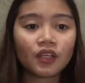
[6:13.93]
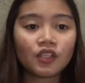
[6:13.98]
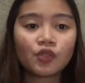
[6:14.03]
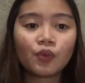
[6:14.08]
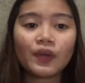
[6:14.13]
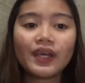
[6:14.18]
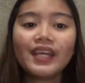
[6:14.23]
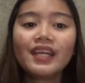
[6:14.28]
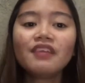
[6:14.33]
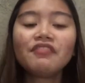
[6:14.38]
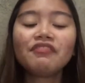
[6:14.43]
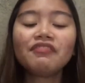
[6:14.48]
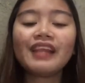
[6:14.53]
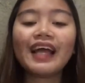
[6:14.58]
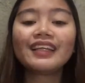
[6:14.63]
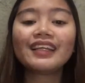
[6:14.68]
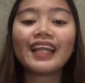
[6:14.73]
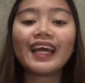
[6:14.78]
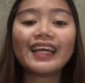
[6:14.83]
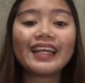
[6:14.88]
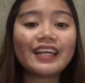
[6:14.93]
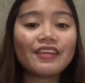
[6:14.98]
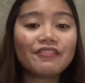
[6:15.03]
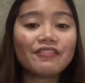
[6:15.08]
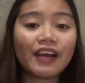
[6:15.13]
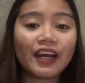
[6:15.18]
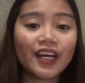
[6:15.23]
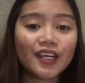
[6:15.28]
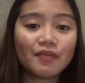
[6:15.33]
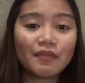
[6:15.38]
So in a flatline
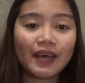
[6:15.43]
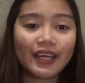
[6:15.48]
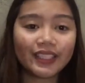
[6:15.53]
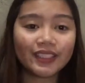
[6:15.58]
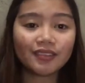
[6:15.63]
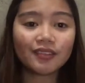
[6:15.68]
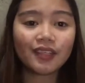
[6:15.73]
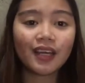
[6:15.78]
environment,